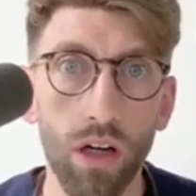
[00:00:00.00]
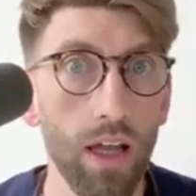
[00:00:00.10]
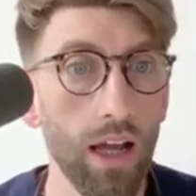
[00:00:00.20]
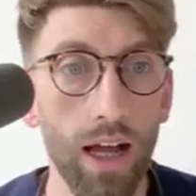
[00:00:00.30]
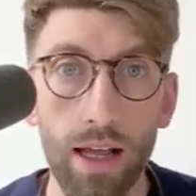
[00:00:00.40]

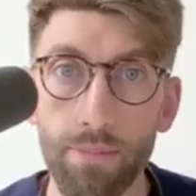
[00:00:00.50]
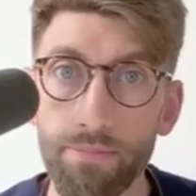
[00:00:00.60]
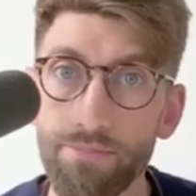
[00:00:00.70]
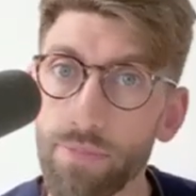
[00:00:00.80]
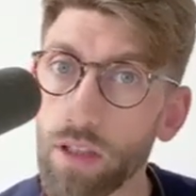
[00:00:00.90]
you know,
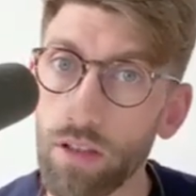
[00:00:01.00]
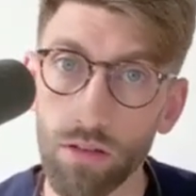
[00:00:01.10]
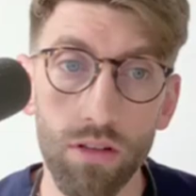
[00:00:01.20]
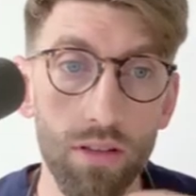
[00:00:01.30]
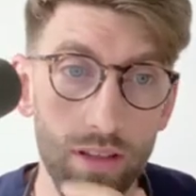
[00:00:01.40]
you
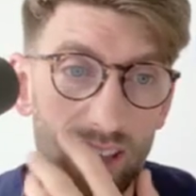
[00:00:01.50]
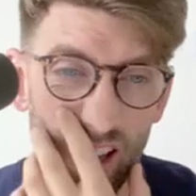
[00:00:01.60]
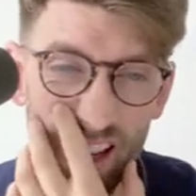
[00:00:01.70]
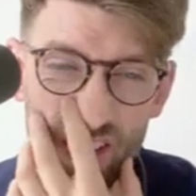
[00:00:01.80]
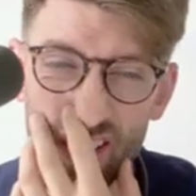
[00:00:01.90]
think
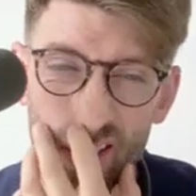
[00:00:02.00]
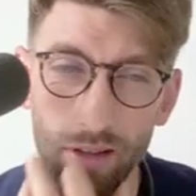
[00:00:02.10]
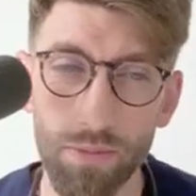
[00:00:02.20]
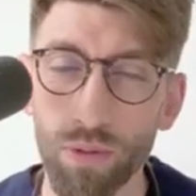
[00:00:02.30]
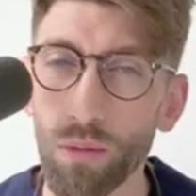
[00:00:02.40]
actually it's
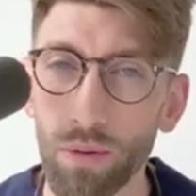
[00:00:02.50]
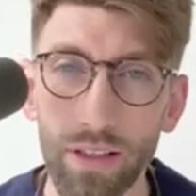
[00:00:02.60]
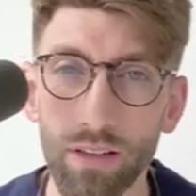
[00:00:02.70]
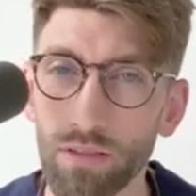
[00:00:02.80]
probably